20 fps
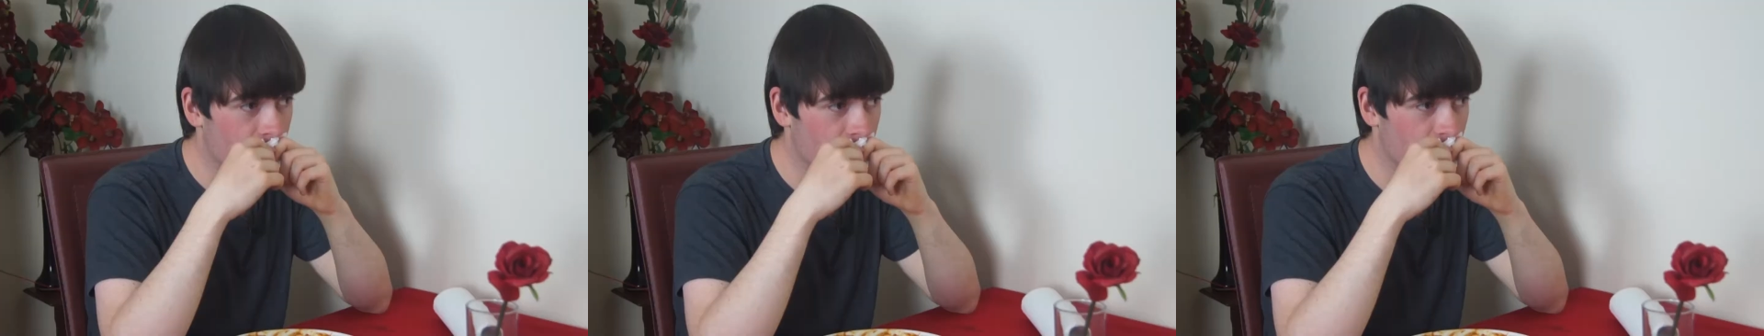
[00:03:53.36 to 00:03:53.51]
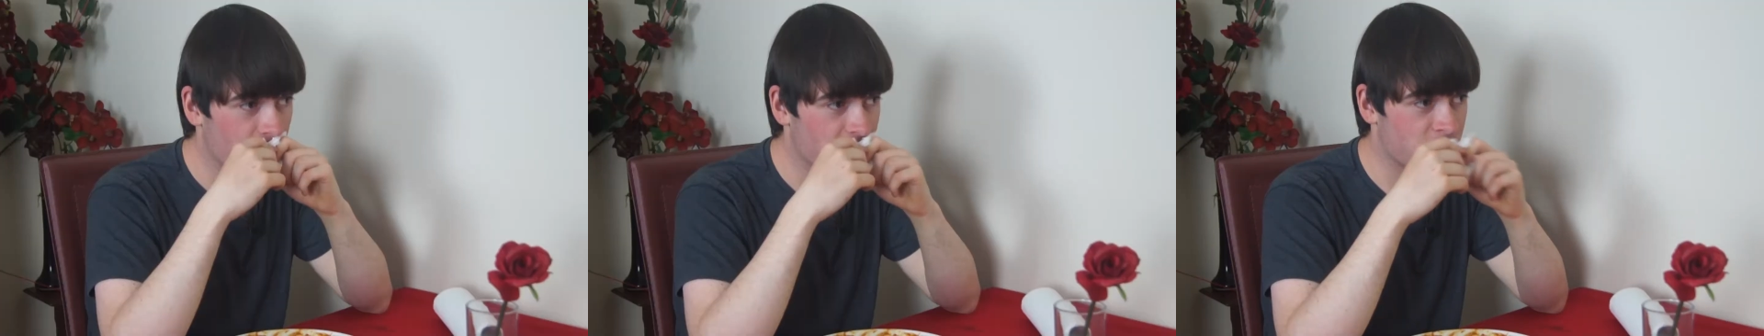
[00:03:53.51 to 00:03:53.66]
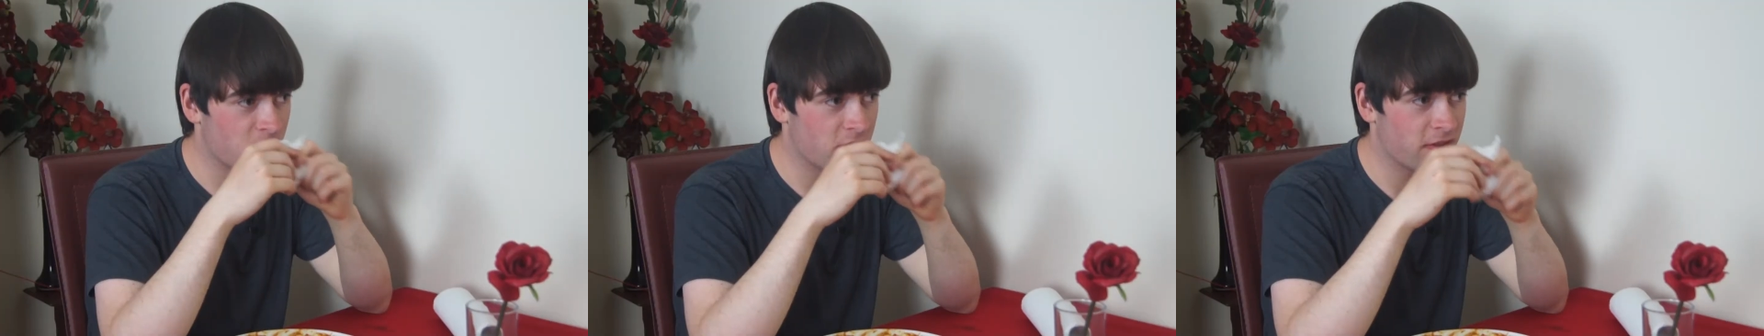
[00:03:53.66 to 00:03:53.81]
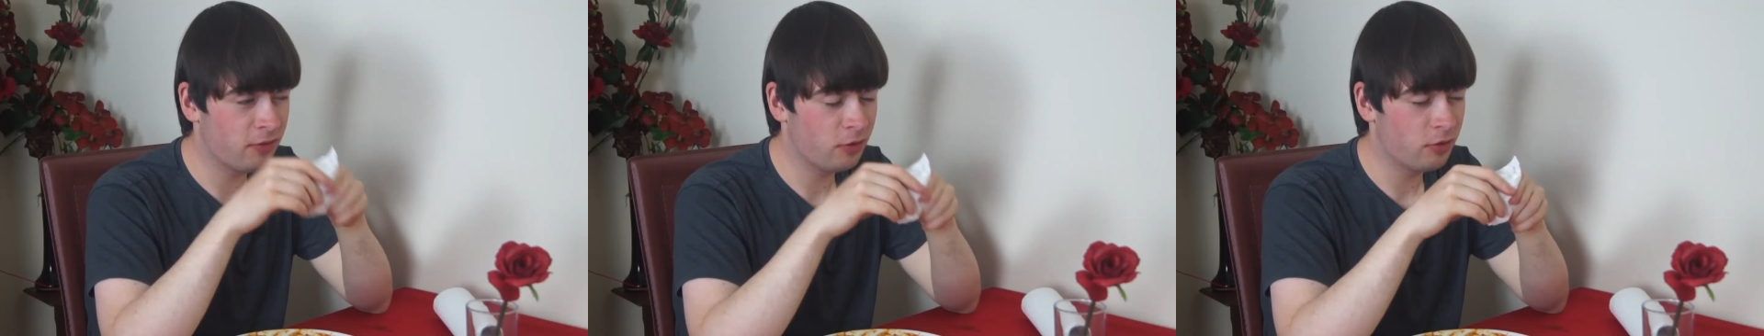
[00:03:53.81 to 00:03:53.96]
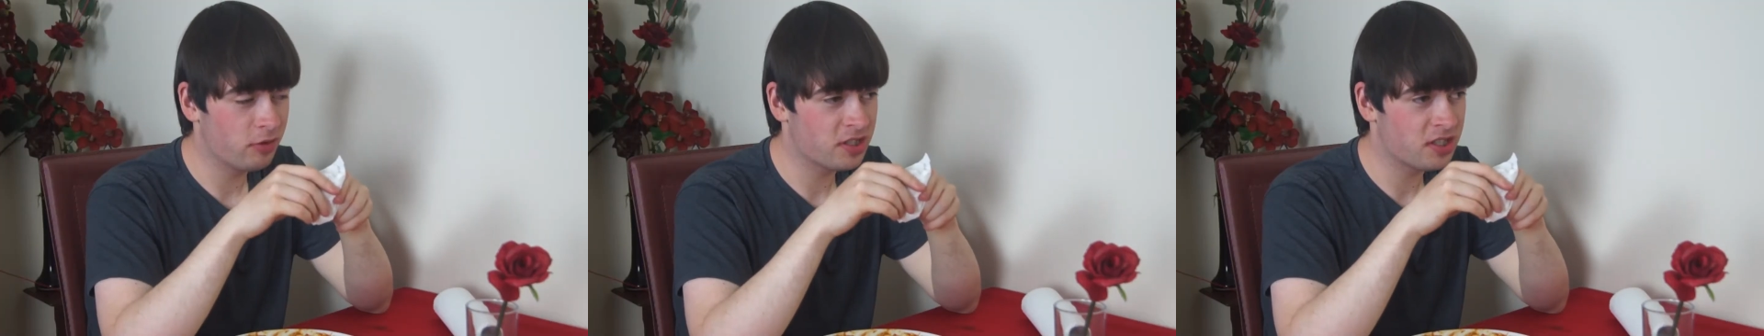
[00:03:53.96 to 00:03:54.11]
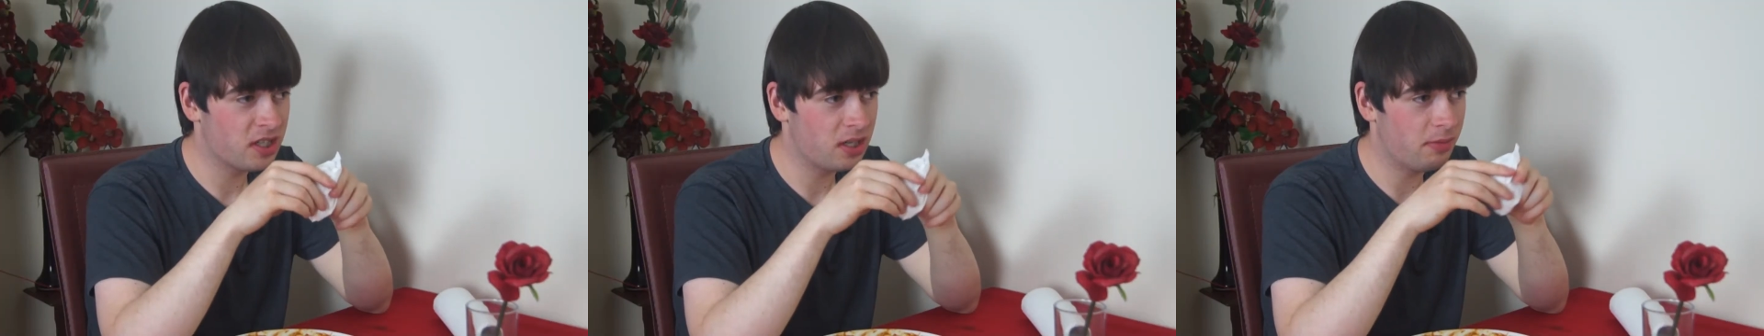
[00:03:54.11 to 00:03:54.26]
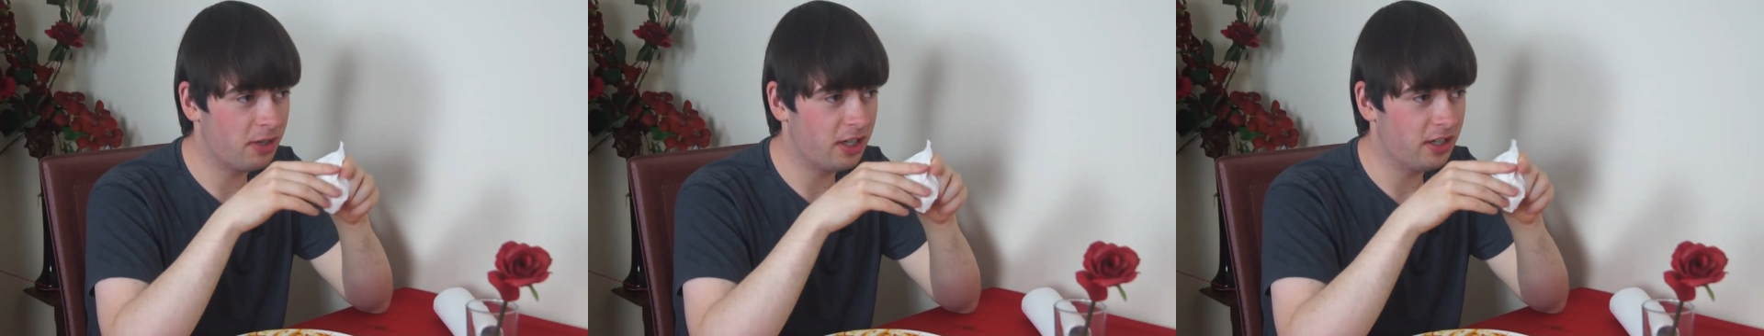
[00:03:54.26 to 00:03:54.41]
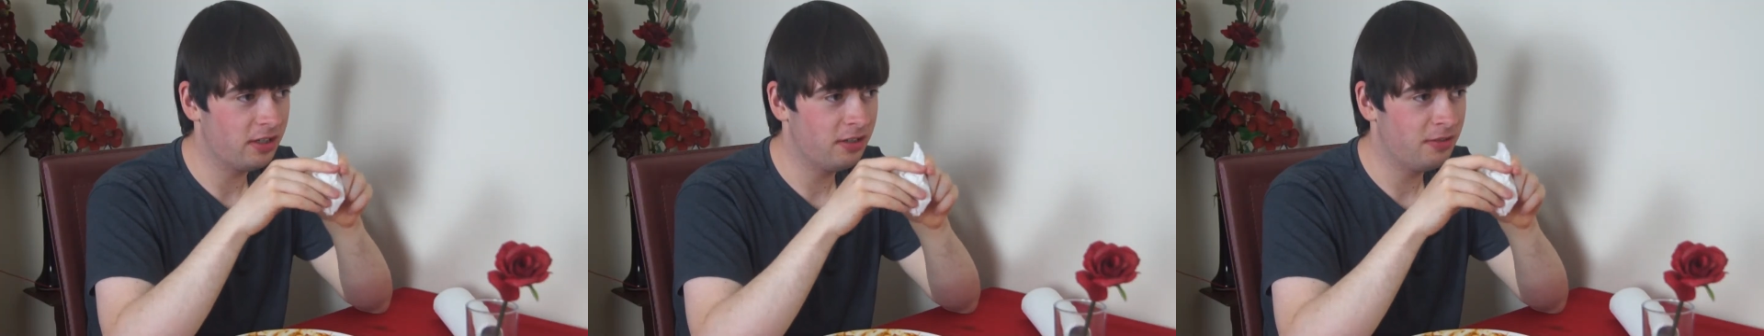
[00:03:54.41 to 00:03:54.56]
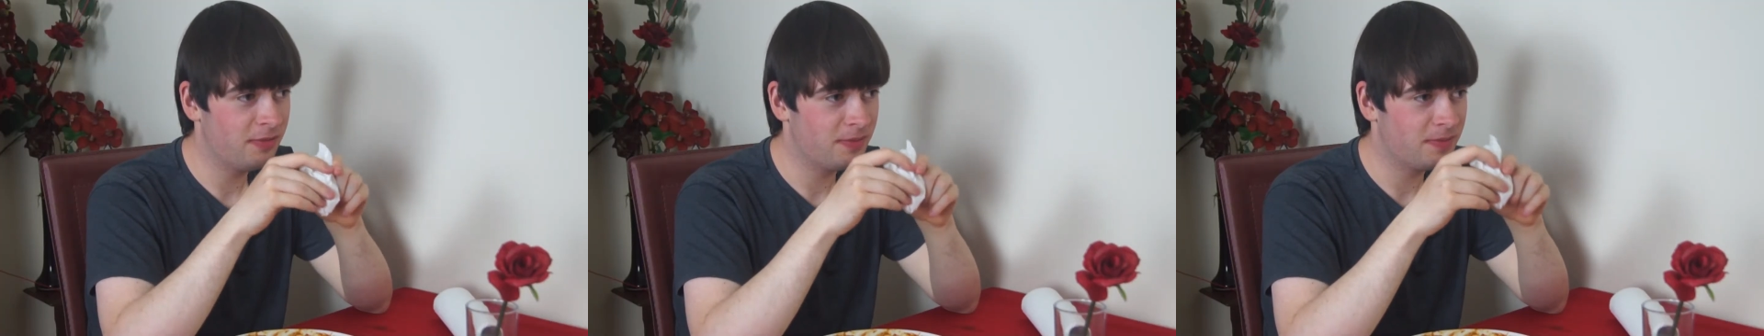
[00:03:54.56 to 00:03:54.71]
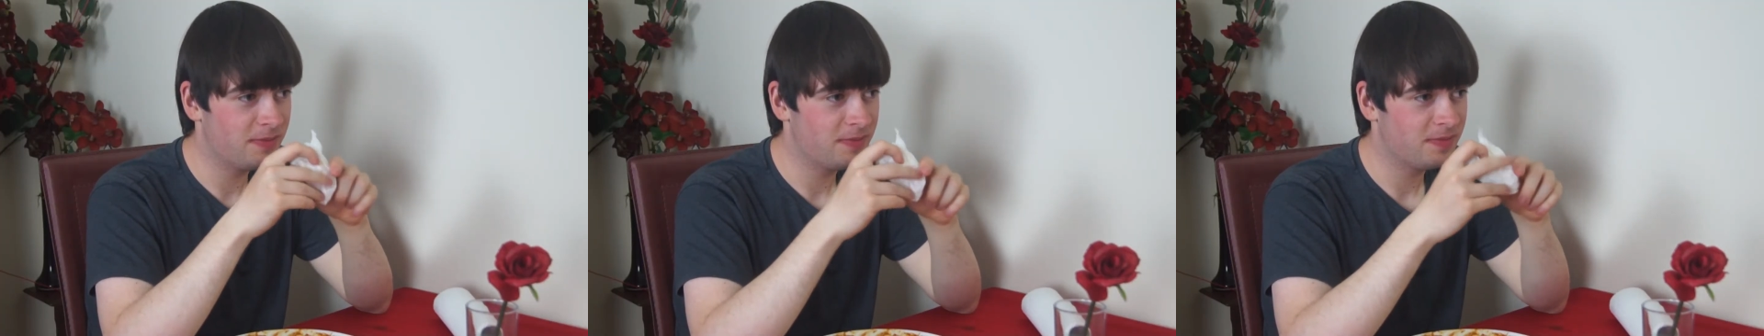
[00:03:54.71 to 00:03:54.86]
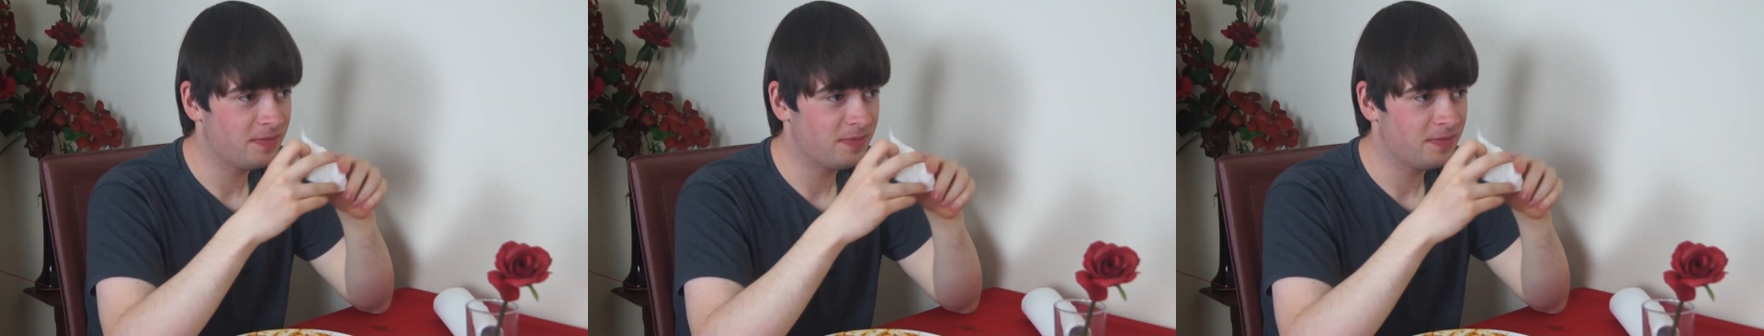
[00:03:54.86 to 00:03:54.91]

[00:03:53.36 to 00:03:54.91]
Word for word: That's what they've always said about you. Get